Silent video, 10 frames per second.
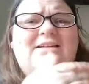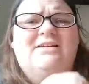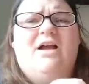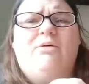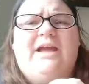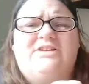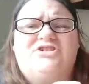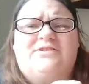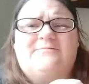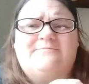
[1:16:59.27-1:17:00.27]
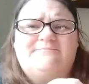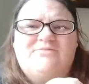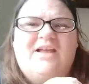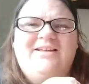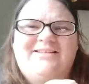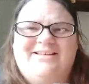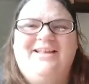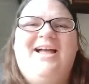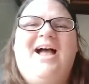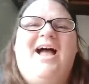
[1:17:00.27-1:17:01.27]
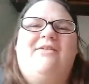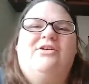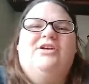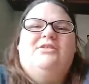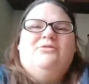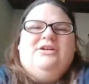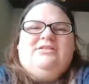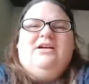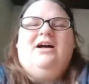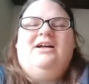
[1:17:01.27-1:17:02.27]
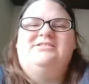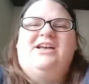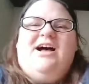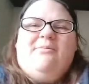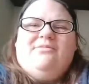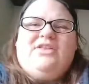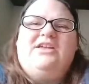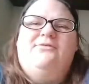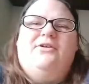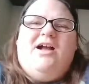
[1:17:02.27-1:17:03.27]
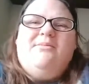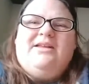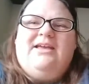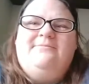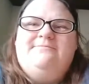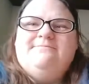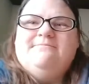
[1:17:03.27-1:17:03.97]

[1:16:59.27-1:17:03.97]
Go catcher. Have a good one, Tom. Thank you for coming in.